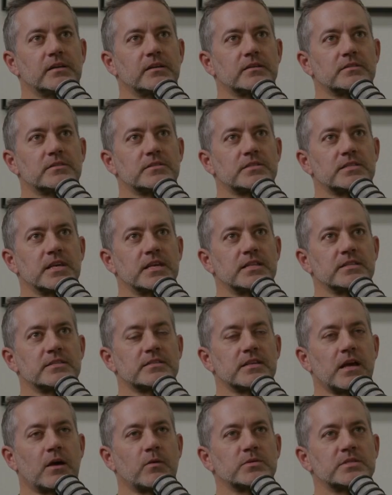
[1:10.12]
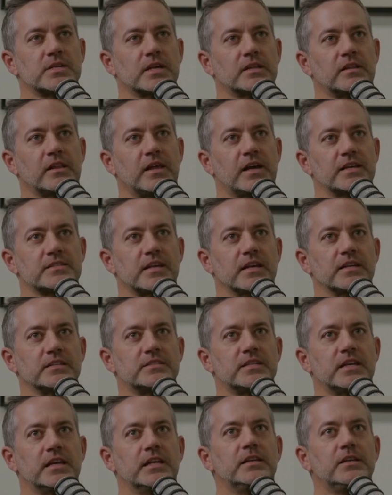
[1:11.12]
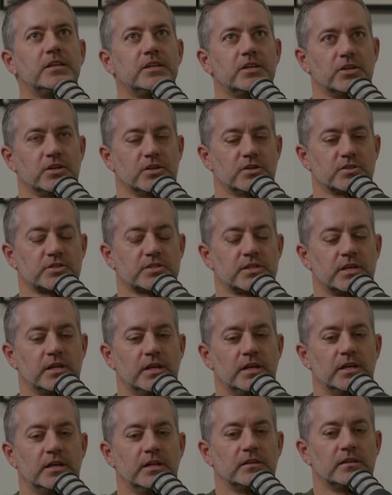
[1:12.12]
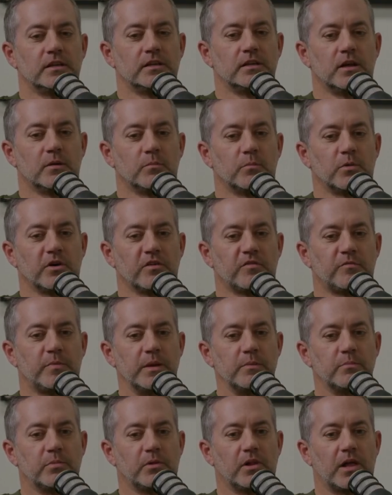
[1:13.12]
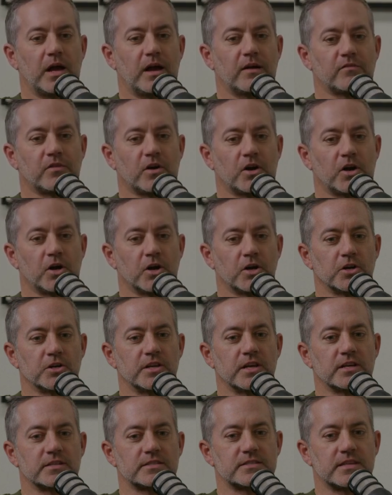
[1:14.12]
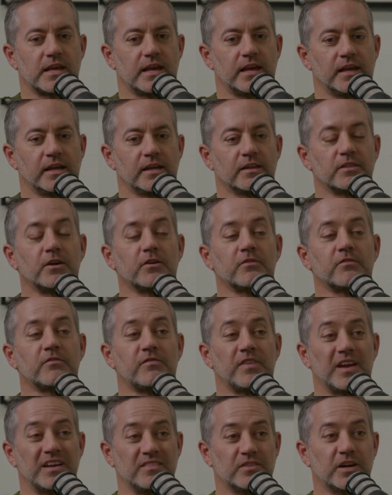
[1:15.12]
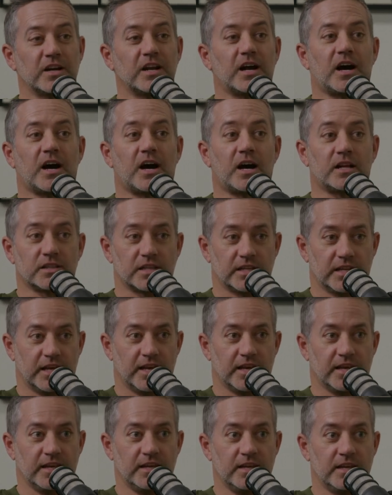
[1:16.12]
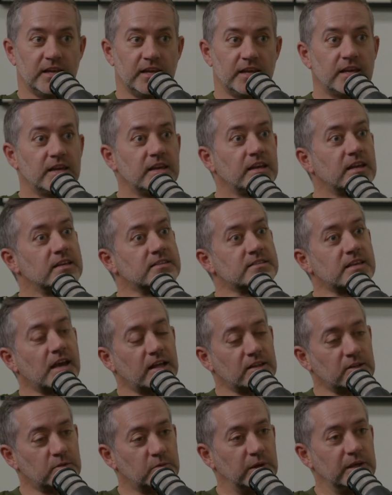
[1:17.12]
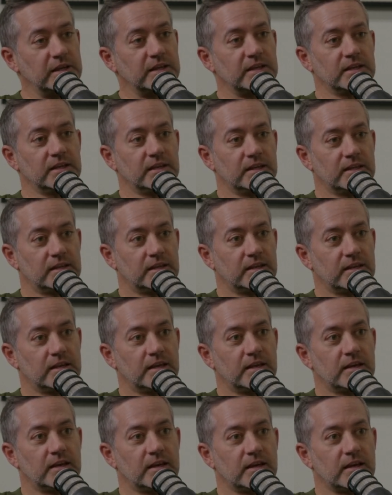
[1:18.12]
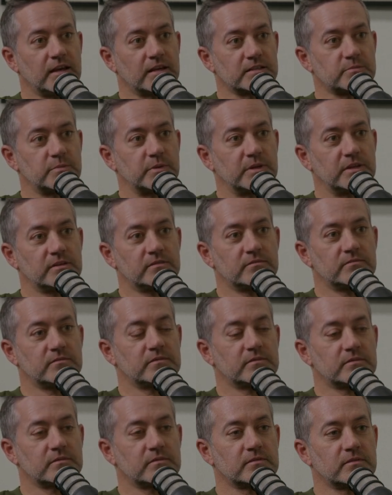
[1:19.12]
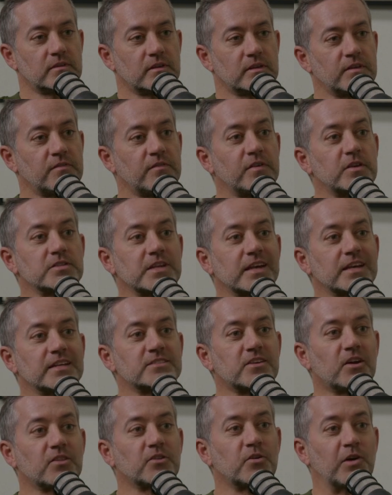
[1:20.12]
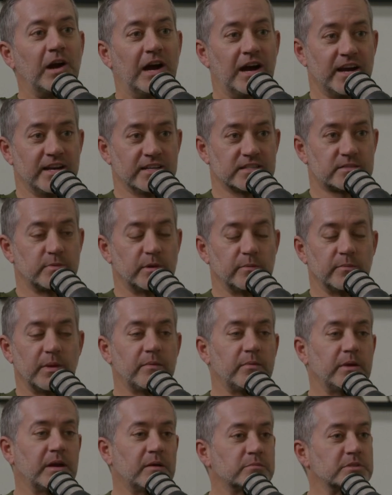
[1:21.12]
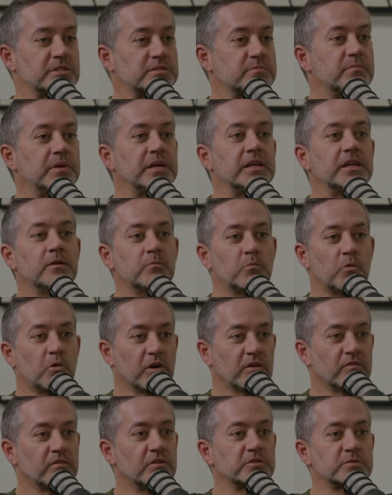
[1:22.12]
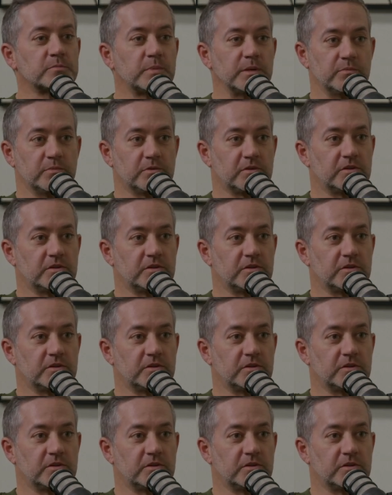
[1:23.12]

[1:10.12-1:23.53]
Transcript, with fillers: since I would say in the last like ten years, the number of people I've heard say their favorite holiday yes, is Halloween. I've heard this has been. It feels like it's on the rise, but maybe I'm just meeting more of those people.